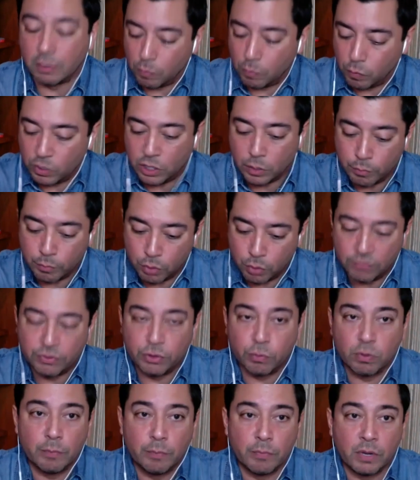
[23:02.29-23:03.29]
You, you move
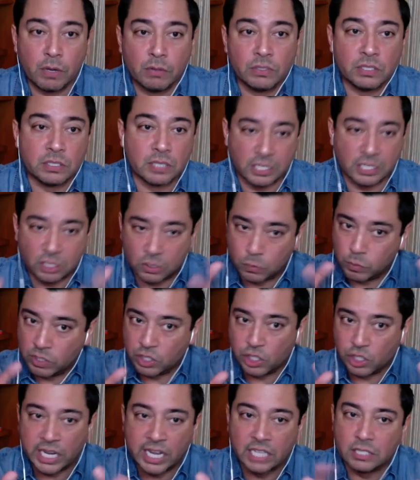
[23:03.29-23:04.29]
the remotes, I
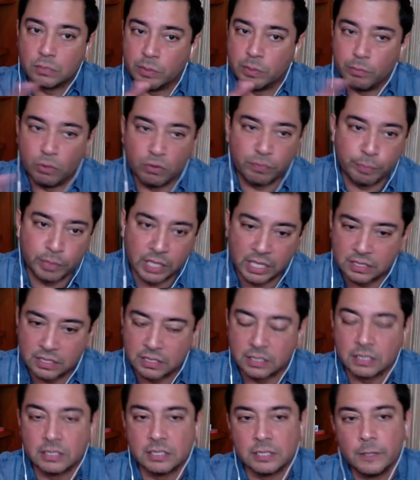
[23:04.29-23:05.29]
switch hats, we move
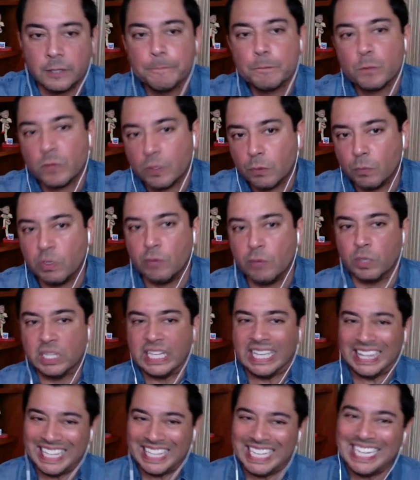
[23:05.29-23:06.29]
places. We
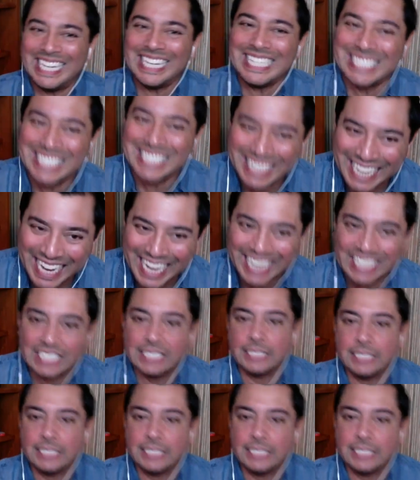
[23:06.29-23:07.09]
really lean into that.